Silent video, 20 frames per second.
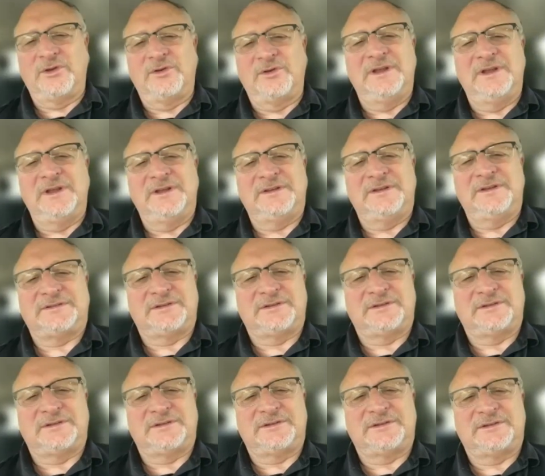unique
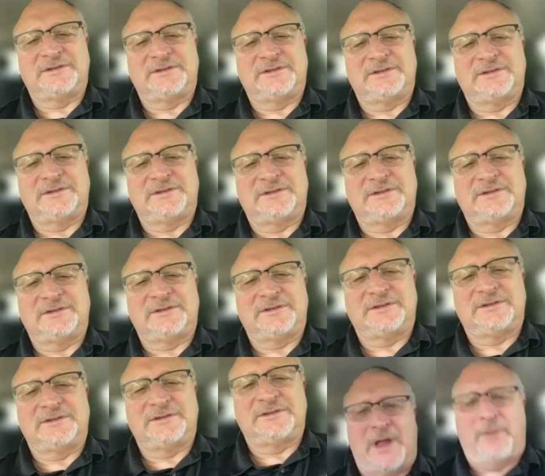that I
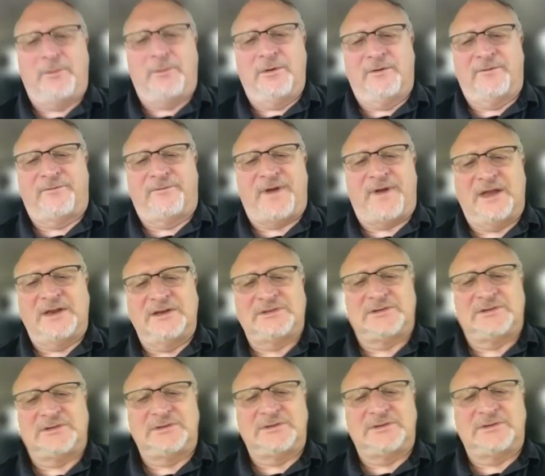will I will find
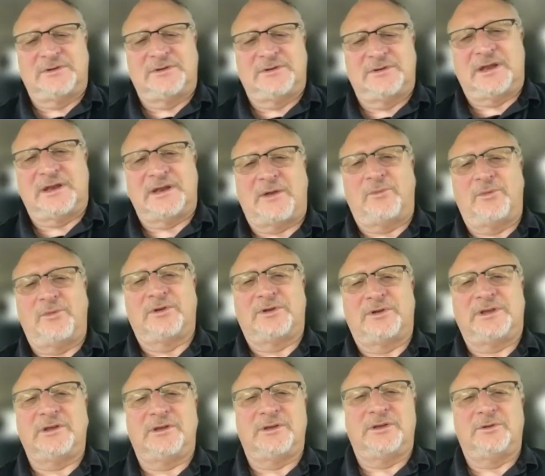you and, and I will
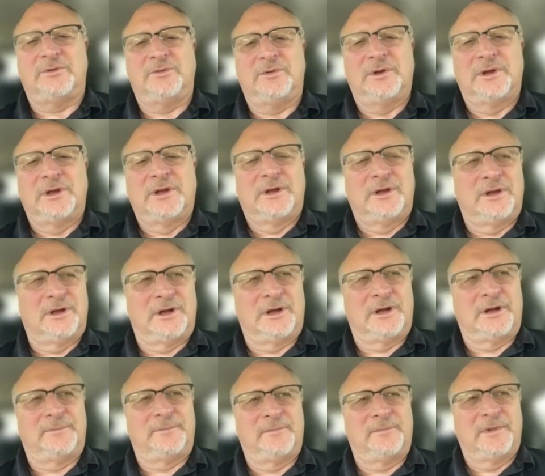kill you.
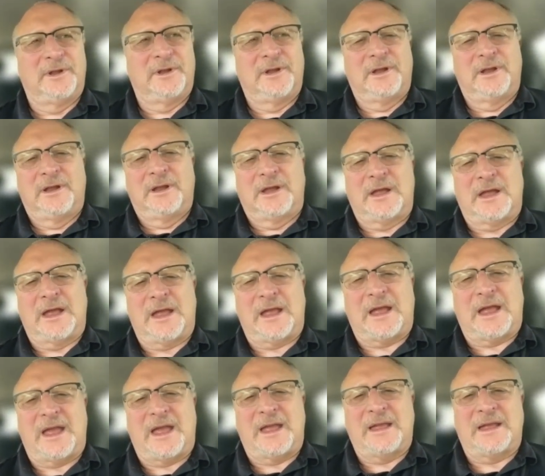Um,
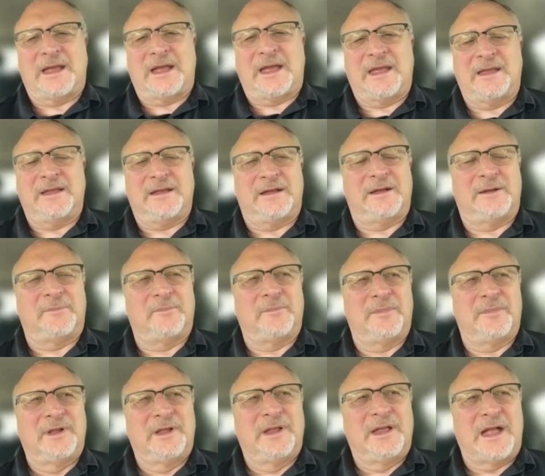I I I um
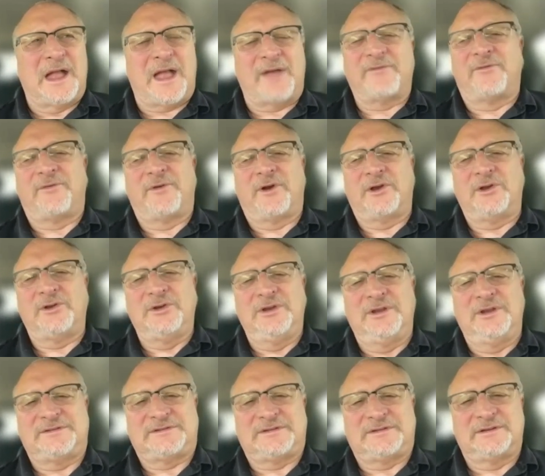have a very
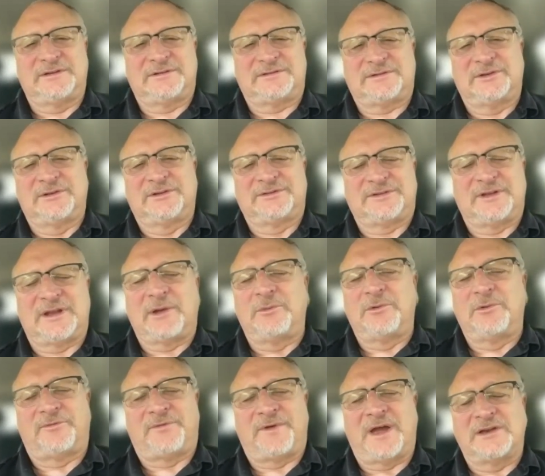unique skill set. I
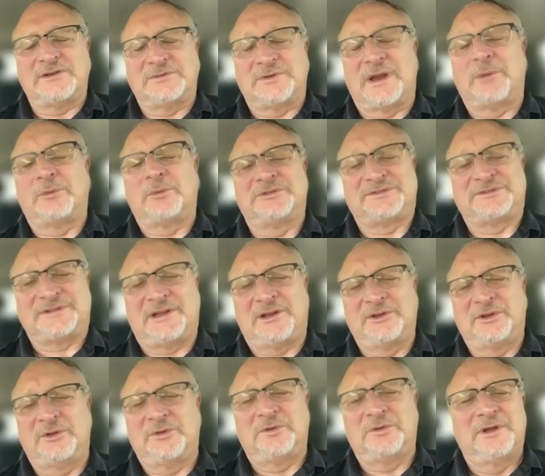will find you and I will
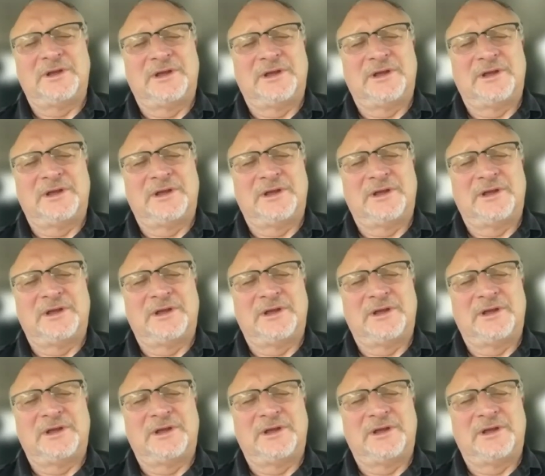sell you.